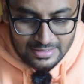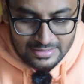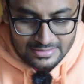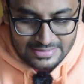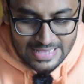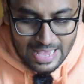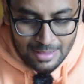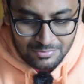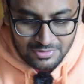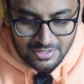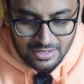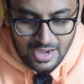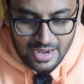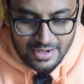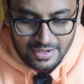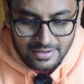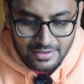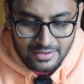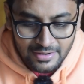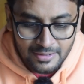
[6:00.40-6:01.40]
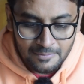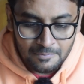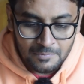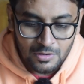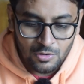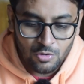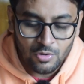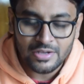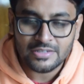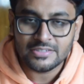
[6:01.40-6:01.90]
Samsung R&D
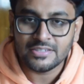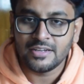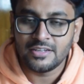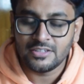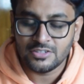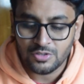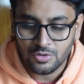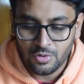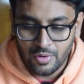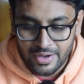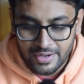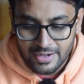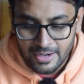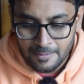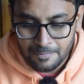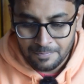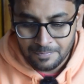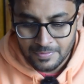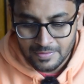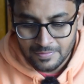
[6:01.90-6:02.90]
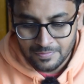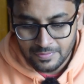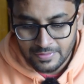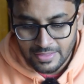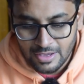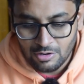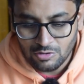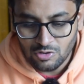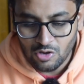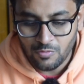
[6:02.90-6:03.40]
location is Noida.
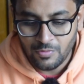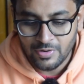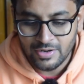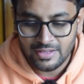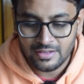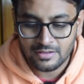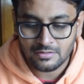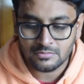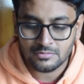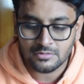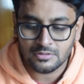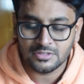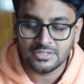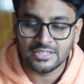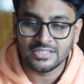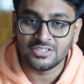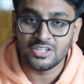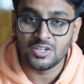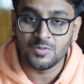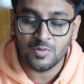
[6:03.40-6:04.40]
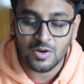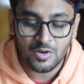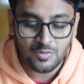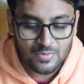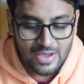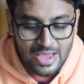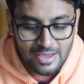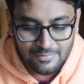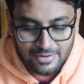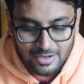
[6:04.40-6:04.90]
They are offering 16.5
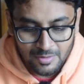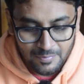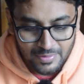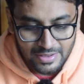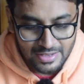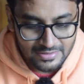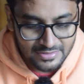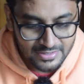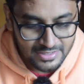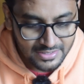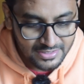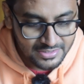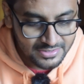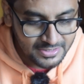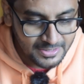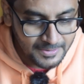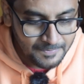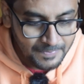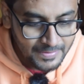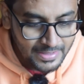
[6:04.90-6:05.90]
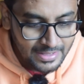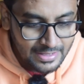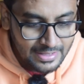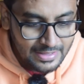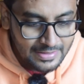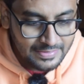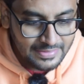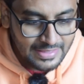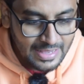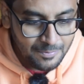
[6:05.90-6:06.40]
LPI CTC.
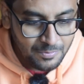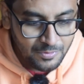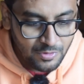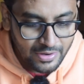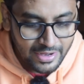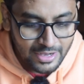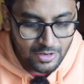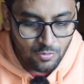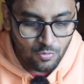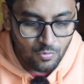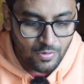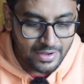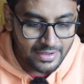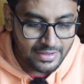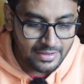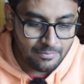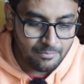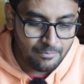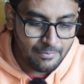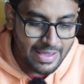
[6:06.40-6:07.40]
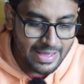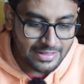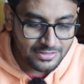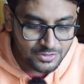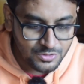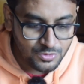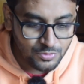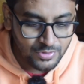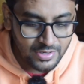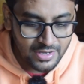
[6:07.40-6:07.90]
They have taken one math
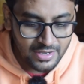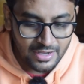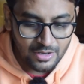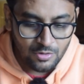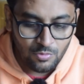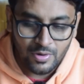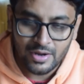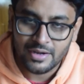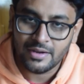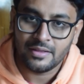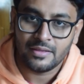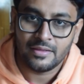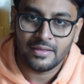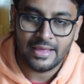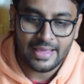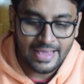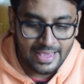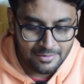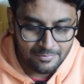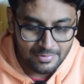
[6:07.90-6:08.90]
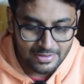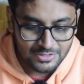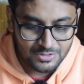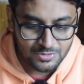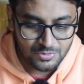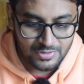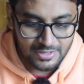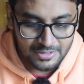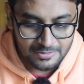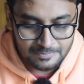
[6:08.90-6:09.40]
student and one AI batch
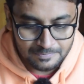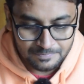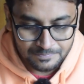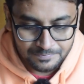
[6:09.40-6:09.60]
student.